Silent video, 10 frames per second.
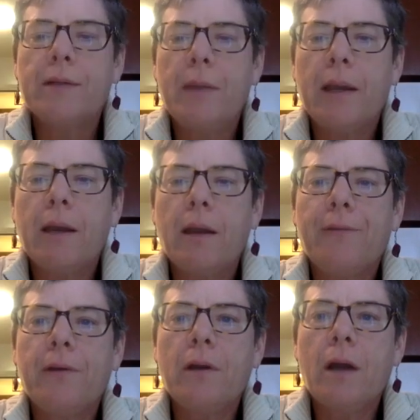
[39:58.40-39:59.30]
make an
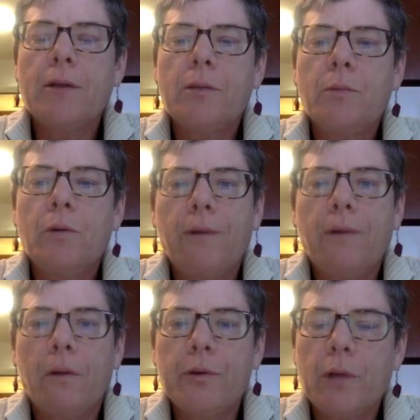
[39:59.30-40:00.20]
effort not to move,
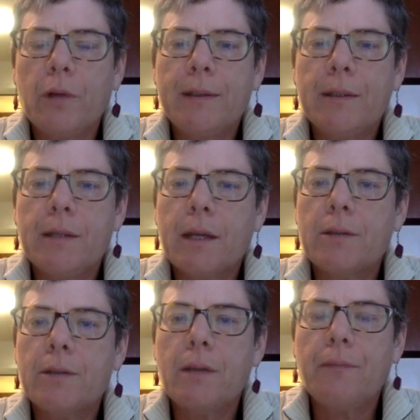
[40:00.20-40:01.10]
or would you like to take a step